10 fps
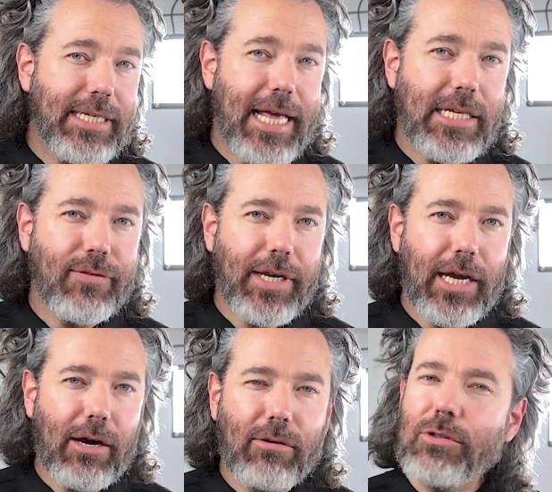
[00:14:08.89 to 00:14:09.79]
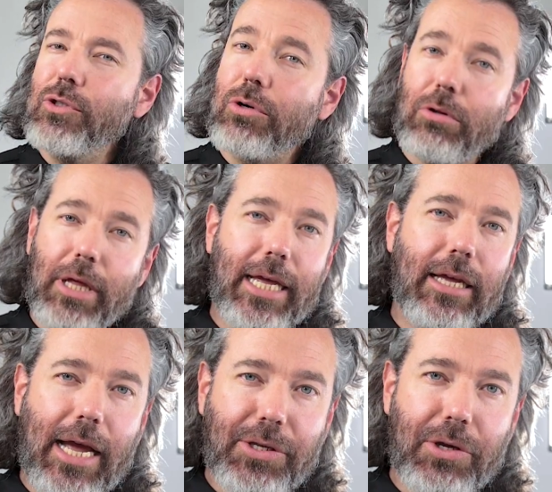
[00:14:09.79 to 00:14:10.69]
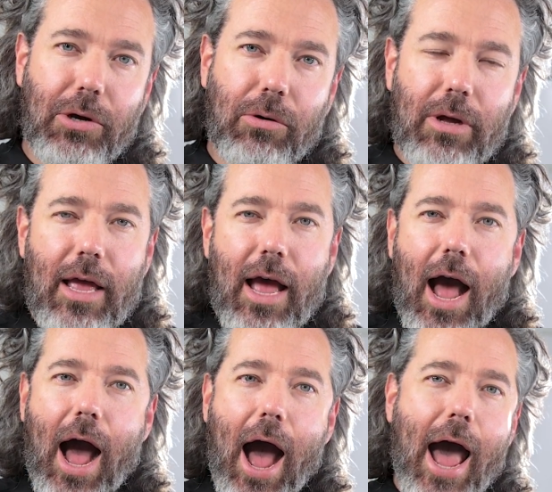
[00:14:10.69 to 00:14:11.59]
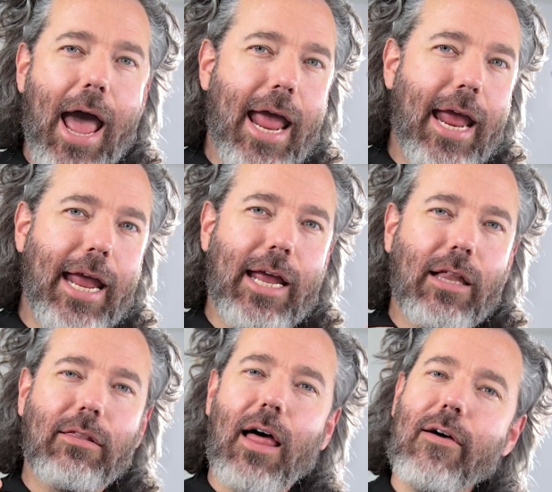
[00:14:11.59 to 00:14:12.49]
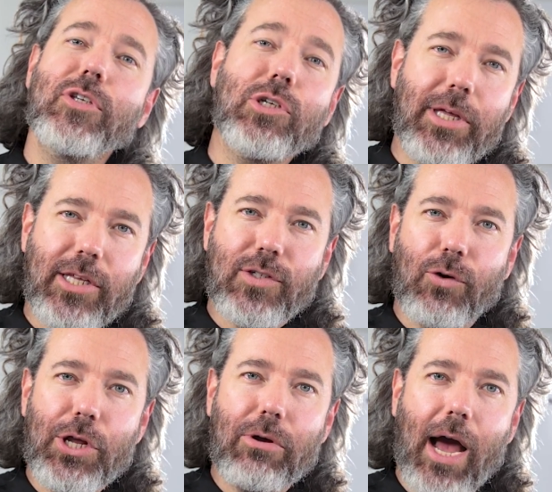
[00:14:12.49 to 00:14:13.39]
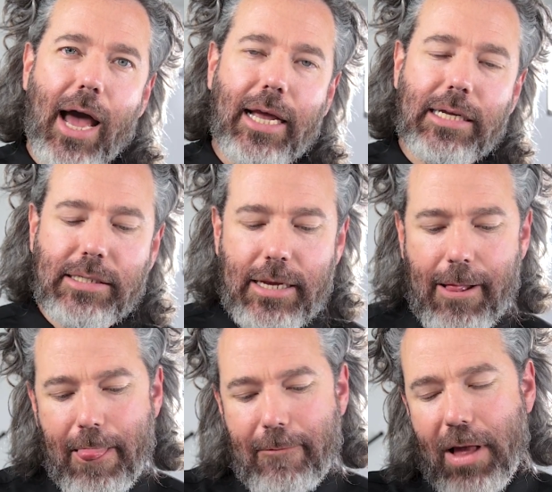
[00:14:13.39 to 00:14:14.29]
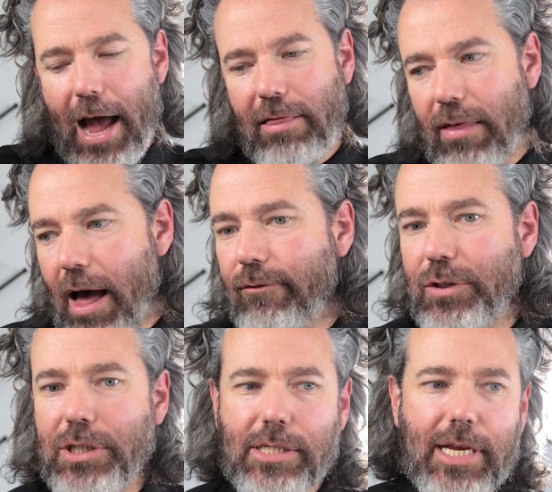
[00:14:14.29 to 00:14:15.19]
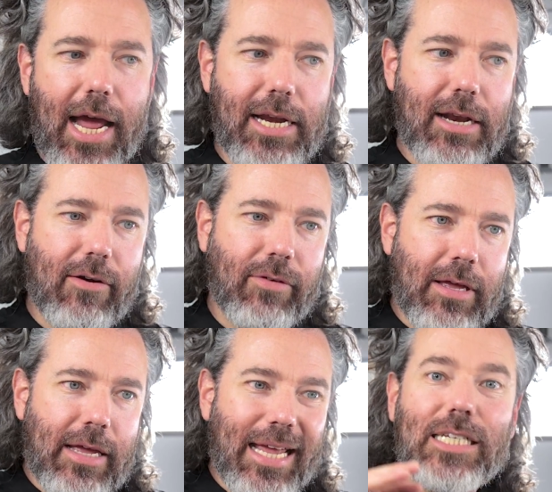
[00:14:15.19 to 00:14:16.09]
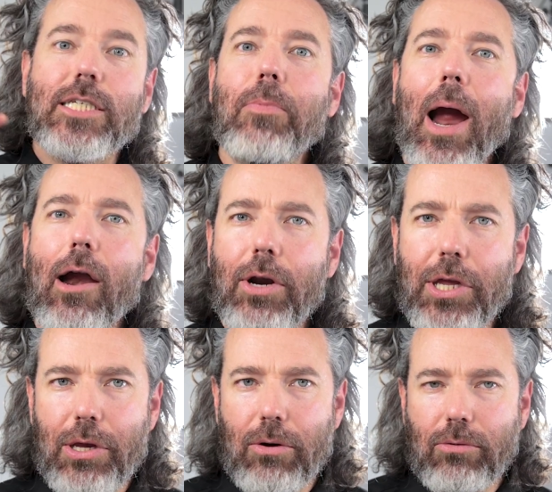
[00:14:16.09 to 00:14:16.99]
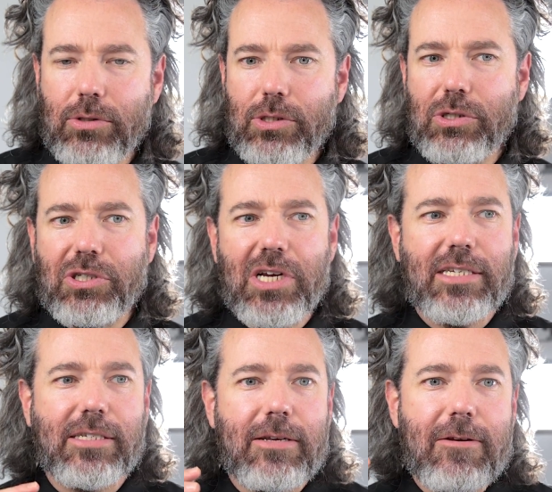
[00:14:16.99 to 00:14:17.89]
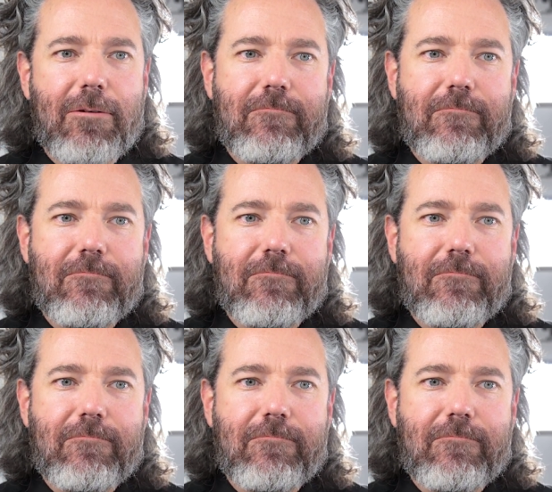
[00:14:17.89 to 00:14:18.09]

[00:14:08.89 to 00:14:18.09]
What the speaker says: today's video. Truly, I do. I love doing this for you guys. I love just kind of inspiring you to just